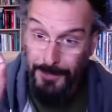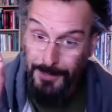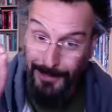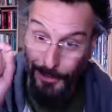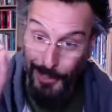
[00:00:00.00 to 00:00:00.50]
It's
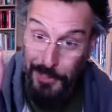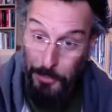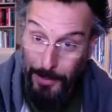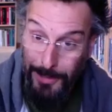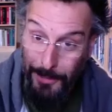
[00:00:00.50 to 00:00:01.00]
like the
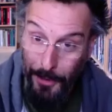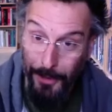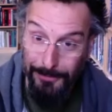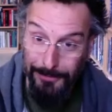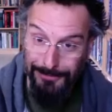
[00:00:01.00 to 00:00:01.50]
linchpin
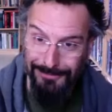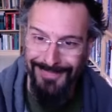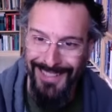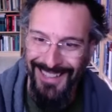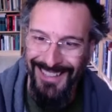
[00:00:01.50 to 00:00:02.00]
thought.
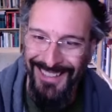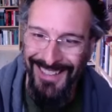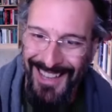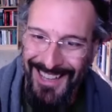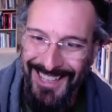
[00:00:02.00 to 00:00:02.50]

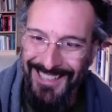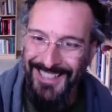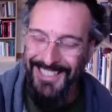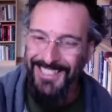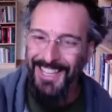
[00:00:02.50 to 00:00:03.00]
It's
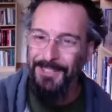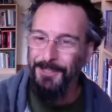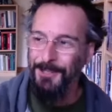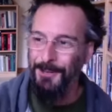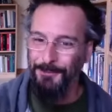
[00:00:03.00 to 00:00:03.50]
the
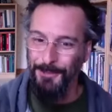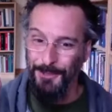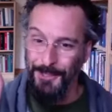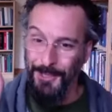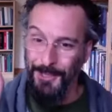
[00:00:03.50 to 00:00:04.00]
center of your
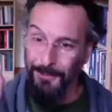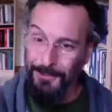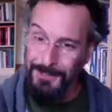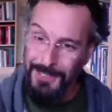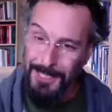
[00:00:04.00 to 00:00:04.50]

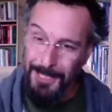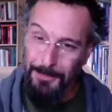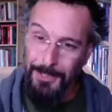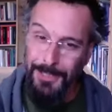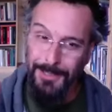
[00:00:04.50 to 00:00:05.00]
self-esteem,
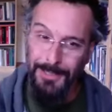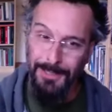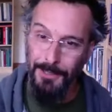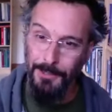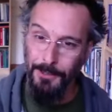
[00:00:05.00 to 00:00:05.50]
and it's the
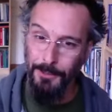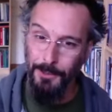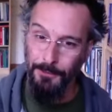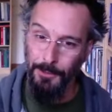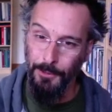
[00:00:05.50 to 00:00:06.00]
center
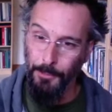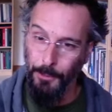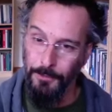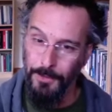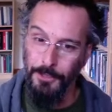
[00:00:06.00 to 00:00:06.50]
of your
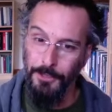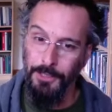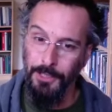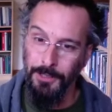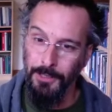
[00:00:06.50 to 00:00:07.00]

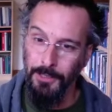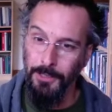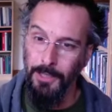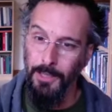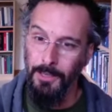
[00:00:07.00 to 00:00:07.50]
motivation, and the
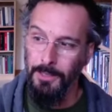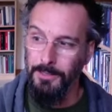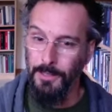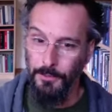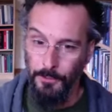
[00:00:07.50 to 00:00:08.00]

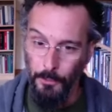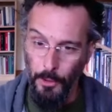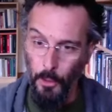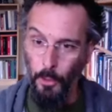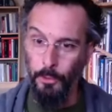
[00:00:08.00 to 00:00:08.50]
center of what
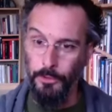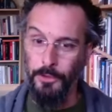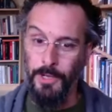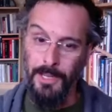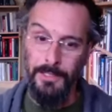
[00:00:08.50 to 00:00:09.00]
holds
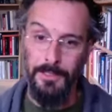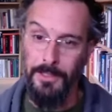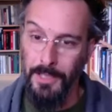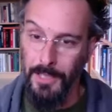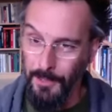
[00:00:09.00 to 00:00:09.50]
your
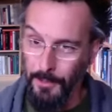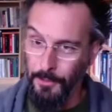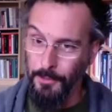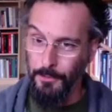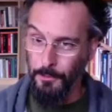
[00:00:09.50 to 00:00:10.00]
identity
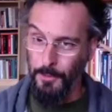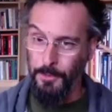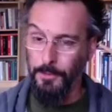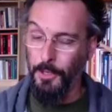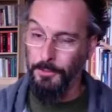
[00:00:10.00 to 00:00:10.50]
together
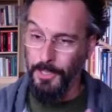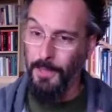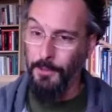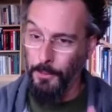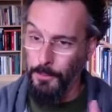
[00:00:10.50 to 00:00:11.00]

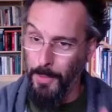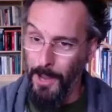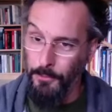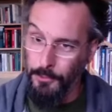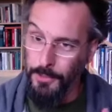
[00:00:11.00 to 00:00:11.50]
with
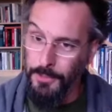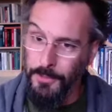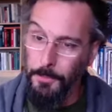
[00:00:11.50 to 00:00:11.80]
boundaries.